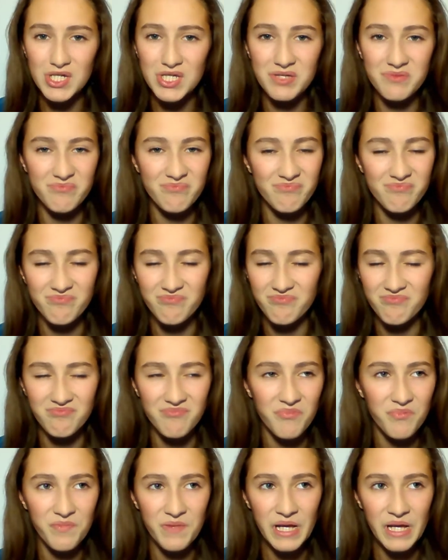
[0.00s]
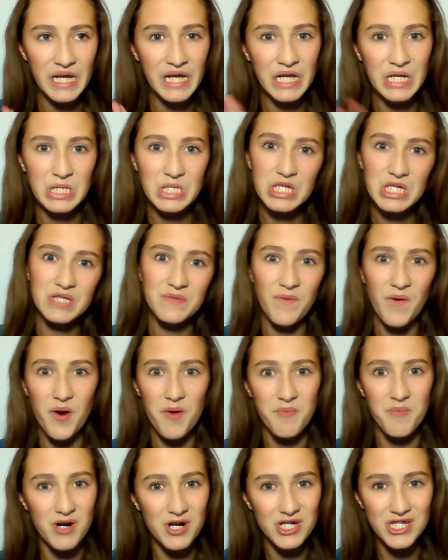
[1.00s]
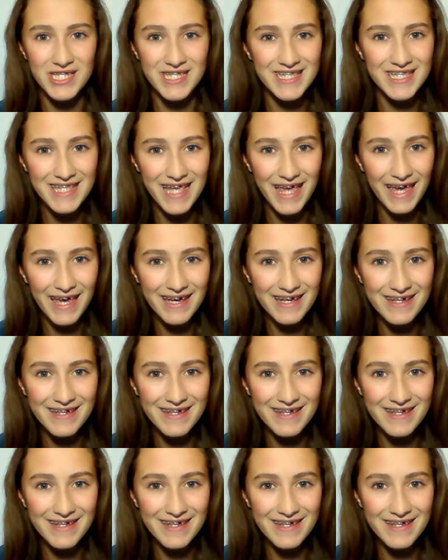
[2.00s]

just just for emergency.